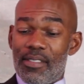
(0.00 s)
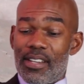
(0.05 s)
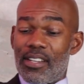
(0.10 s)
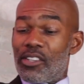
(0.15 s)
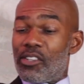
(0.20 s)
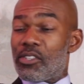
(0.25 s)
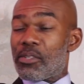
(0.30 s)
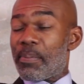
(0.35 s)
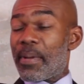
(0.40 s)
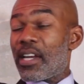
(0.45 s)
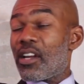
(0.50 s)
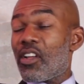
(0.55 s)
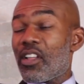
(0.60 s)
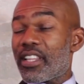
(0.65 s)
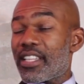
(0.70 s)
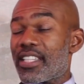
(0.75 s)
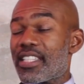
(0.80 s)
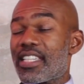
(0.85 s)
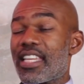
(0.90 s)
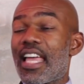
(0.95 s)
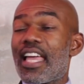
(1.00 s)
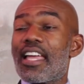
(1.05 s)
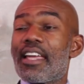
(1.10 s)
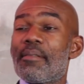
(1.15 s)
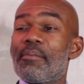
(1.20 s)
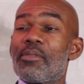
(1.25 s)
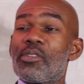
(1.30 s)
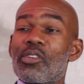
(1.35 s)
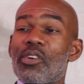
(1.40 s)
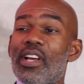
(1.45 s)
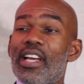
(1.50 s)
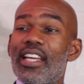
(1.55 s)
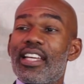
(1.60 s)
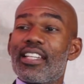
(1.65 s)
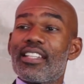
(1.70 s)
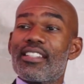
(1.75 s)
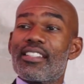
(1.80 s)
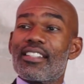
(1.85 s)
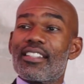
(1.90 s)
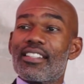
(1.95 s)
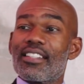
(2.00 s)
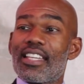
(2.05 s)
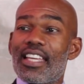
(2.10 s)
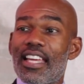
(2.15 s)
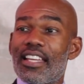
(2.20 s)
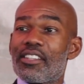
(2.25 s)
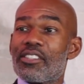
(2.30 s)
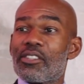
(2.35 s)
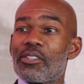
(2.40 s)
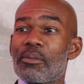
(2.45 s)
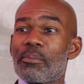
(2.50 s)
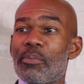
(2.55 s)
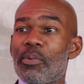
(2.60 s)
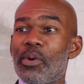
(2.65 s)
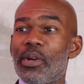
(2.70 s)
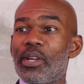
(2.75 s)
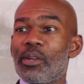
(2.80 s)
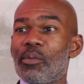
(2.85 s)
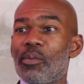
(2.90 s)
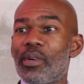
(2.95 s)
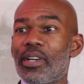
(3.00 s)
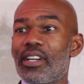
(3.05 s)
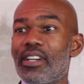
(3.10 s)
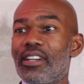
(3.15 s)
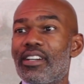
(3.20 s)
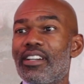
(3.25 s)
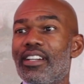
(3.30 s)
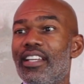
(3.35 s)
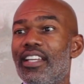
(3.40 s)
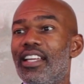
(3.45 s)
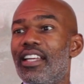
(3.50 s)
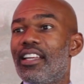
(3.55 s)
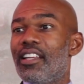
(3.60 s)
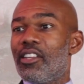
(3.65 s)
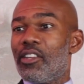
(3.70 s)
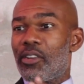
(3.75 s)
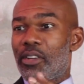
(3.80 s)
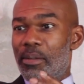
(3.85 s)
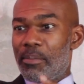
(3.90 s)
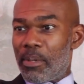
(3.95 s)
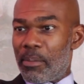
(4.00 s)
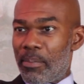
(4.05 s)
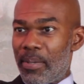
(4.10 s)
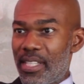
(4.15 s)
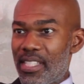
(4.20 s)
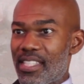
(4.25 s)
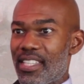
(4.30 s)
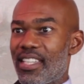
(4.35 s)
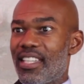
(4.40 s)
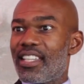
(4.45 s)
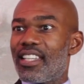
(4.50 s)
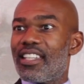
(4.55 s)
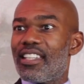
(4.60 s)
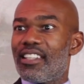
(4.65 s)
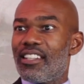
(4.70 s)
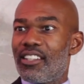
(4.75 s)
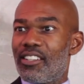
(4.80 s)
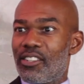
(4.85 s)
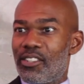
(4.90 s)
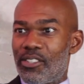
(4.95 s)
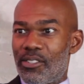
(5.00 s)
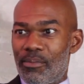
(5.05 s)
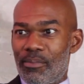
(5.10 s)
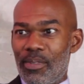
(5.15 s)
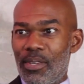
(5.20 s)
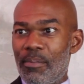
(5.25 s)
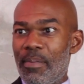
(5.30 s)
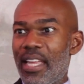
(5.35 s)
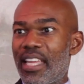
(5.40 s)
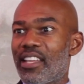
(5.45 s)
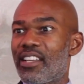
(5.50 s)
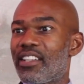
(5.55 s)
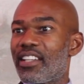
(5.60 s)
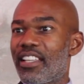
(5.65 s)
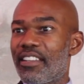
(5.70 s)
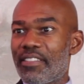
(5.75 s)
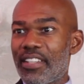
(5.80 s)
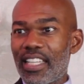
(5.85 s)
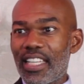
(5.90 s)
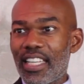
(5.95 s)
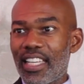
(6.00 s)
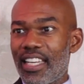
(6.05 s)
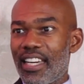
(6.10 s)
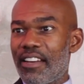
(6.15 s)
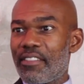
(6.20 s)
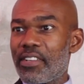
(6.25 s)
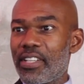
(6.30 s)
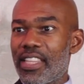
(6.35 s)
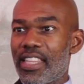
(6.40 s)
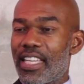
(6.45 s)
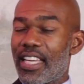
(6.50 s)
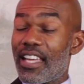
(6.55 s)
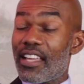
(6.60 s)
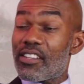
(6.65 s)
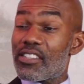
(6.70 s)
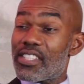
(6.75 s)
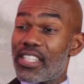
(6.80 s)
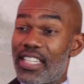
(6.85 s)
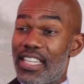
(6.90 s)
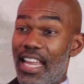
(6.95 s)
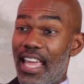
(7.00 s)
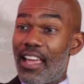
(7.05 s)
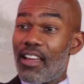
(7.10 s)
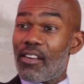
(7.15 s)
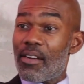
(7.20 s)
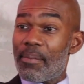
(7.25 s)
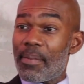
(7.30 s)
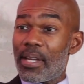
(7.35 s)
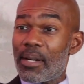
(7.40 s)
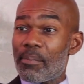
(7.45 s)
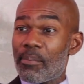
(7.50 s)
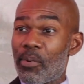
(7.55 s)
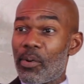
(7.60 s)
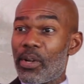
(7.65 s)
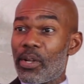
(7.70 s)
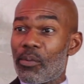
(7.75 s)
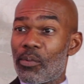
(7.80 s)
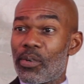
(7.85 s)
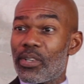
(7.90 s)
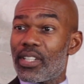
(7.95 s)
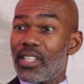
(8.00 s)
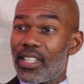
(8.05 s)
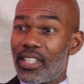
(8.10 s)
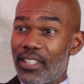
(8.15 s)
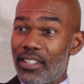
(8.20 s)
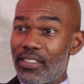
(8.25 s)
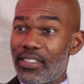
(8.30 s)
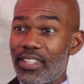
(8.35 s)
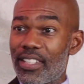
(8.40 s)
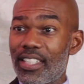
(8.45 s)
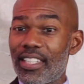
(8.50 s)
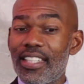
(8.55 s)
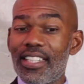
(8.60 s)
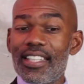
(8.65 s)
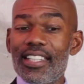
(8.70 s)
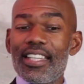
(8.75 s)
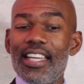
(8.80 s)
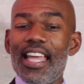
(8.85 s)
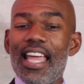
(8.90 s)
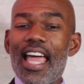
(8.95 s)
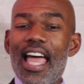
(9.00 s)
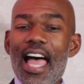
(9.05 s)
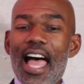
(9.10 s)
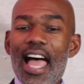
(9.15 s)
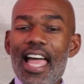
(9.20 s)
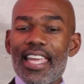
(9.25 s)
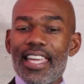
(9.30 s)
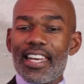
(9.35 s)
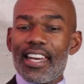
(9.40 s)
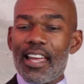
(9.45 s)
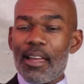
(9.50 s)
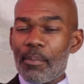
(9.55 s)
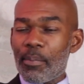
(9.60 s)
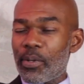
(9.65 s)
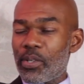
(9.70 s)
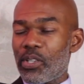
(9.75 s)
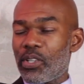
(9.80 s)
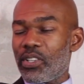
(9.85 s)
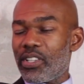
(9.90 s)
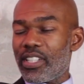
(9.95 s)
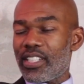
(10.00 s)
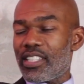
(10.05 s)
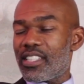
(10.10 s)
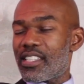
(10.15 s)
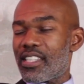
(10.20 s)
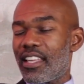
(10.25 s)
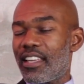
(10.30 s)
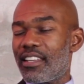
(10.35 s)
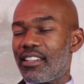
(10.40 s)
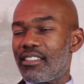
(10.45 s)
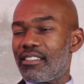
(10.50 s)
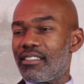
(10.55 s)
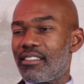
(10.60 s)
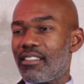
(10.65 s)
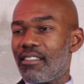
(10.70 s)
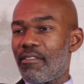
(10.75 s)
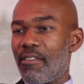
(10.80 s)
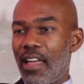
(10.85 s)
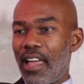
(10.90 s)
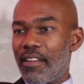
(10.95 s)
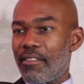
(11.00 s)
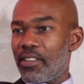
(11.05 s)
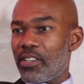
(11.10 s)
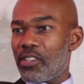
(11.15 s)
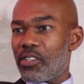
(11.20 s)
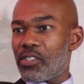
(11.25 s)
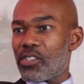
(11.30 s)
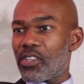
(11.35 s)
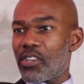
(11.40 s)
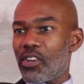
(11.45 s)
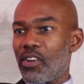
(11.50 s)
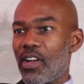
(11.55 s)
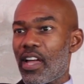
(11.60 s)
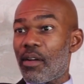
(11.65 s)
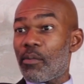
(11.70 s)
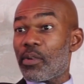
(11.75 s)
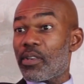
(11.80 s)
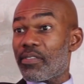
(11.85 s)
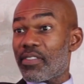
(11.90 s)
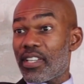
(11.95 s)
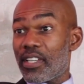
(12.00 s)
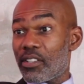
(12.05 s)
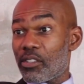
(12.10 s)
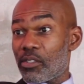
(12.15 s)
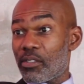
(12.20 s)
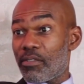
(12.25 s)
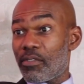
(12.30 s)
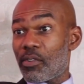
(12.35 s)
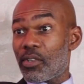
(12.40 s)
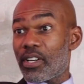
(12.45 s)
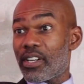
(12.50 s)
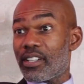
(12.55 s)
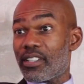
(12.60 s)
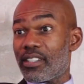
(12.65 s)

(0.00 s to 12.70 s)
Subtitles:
you spend all this time trying to get to a point where you can be busy and you make your living and everything else, and now I'm at a point where literally I get opportunities that 5 years ago I would have killed for.